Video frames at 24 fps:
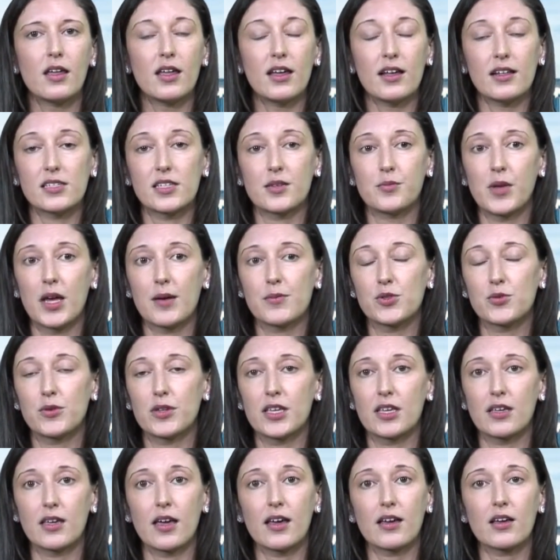And sometimes we
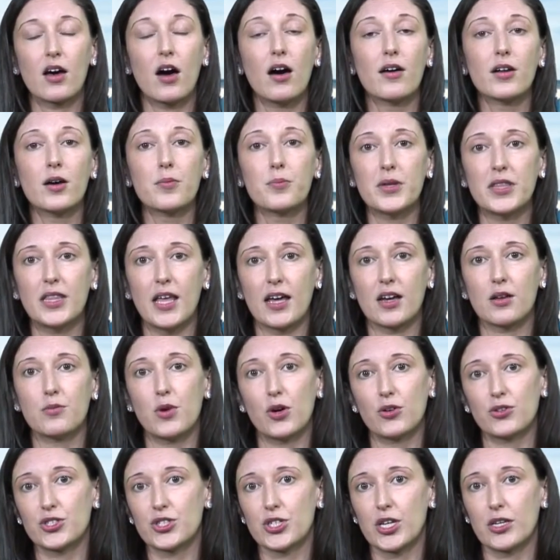can get caught up in that
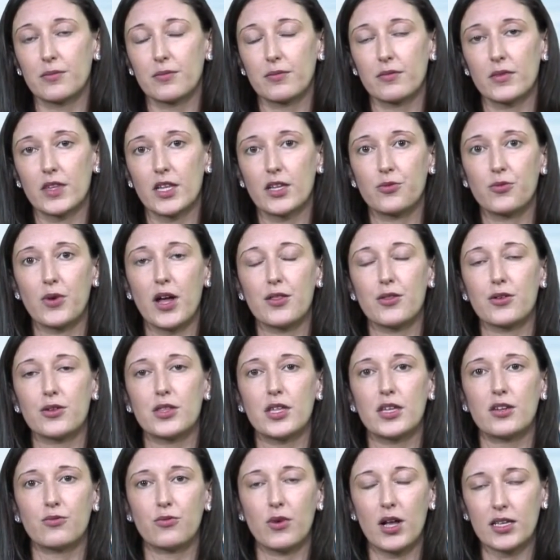emotion. And rather
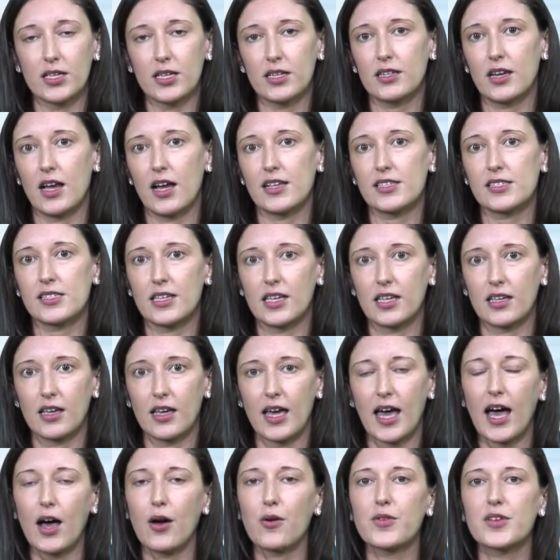than recognizing
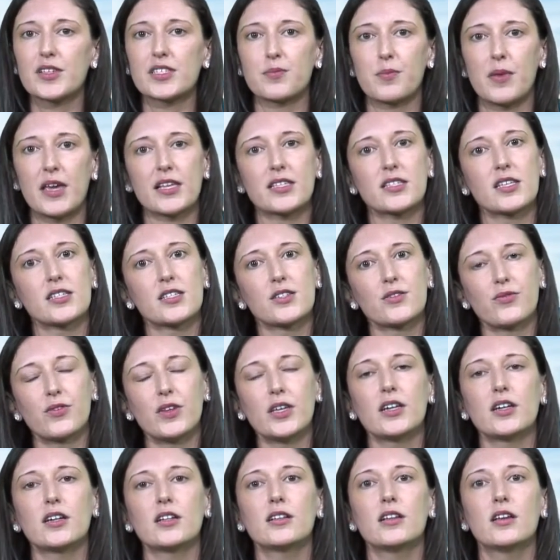how this makes us
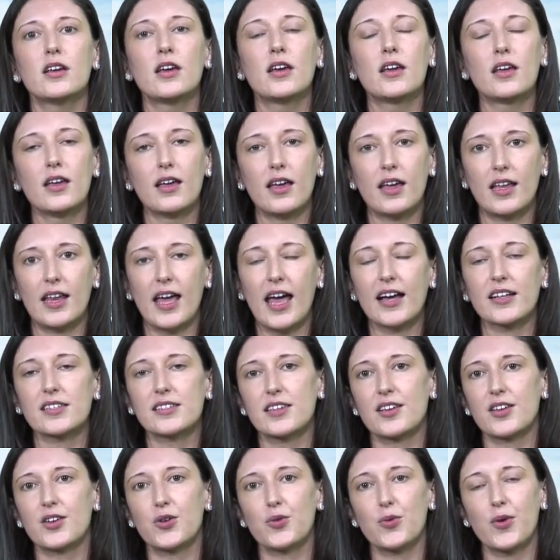feel and
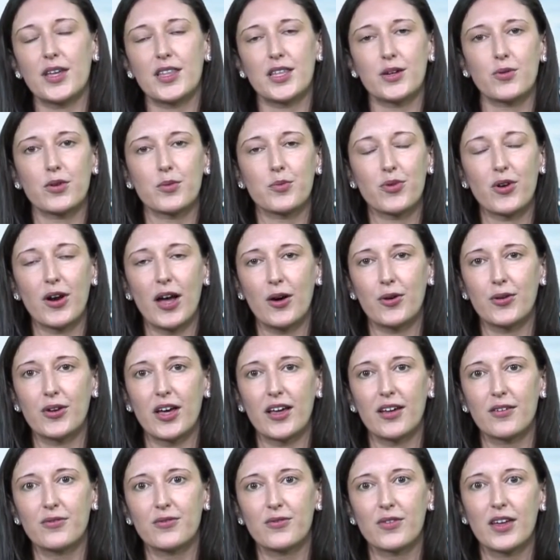acting in a way that we're proud
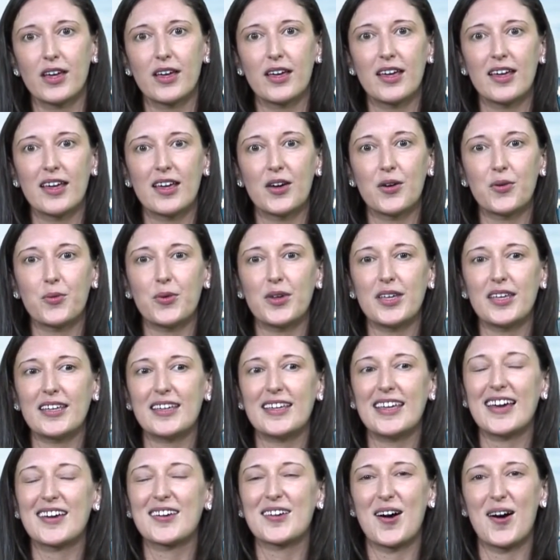of, we
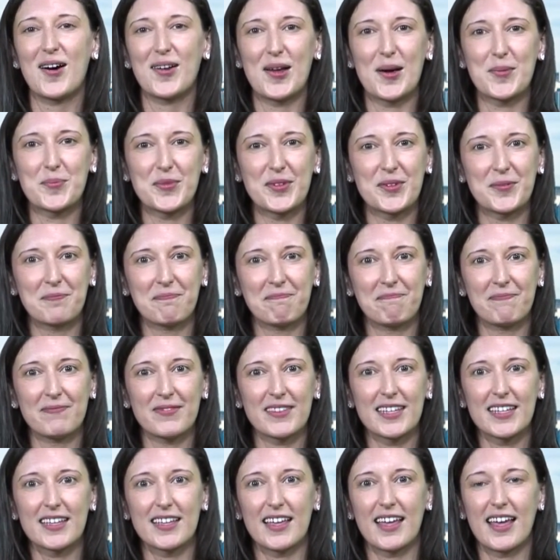get caught up
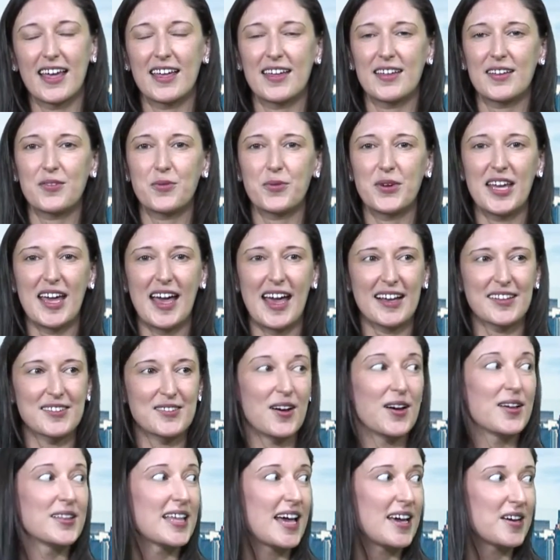and we act
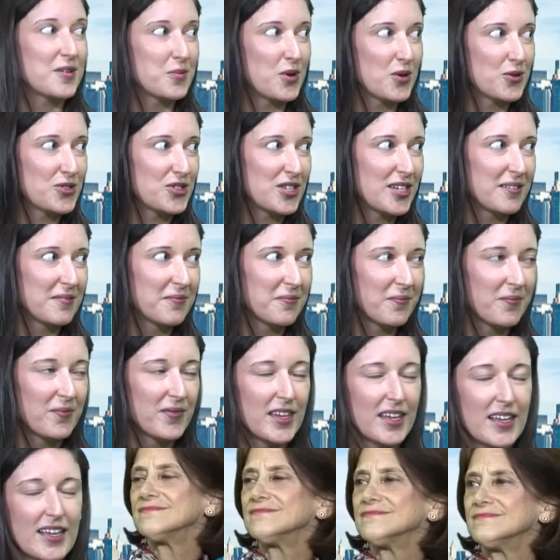on that emotion.
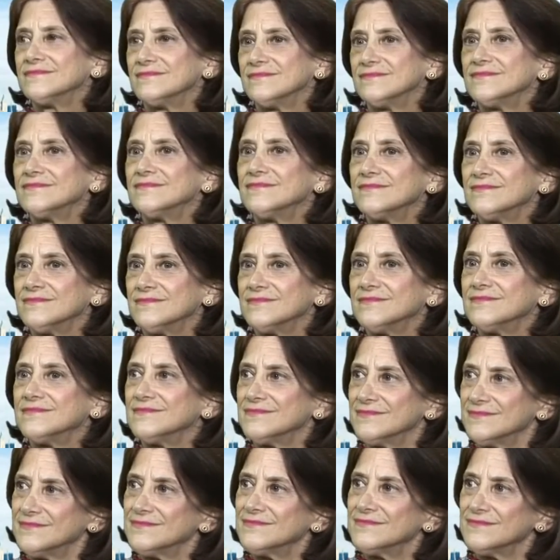And so I
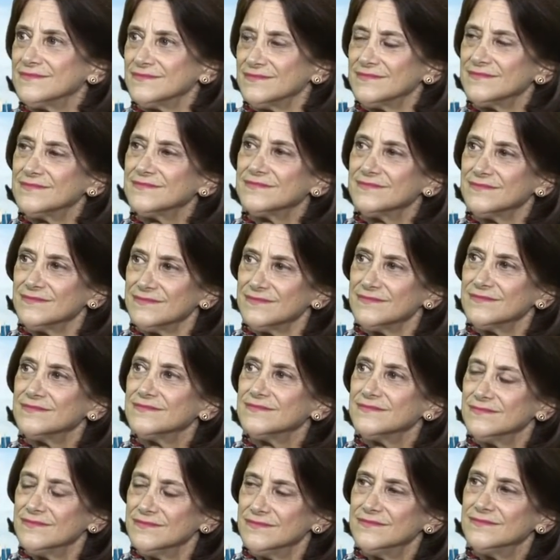think if we can
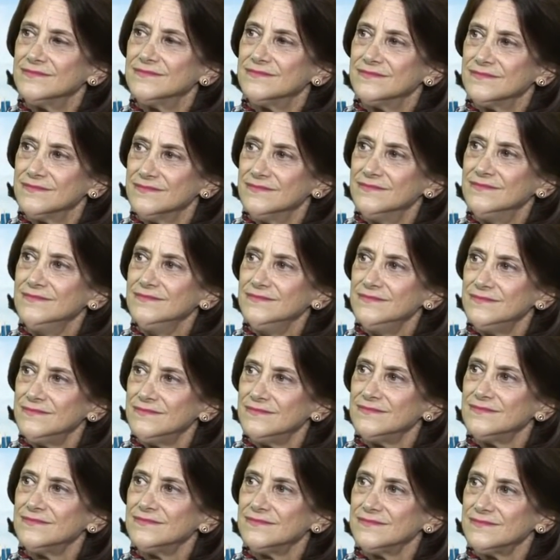identify certain trigger
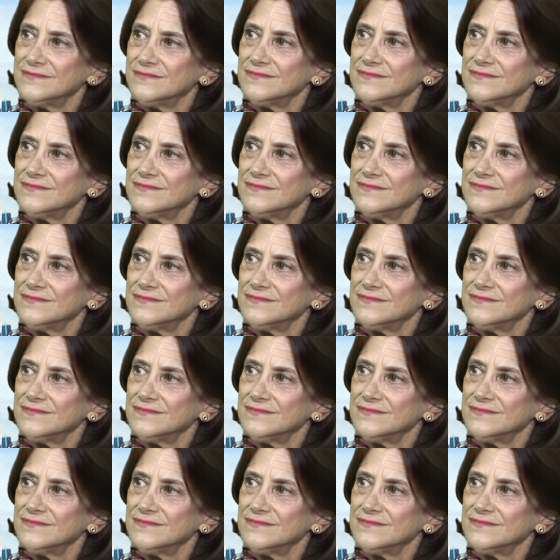words or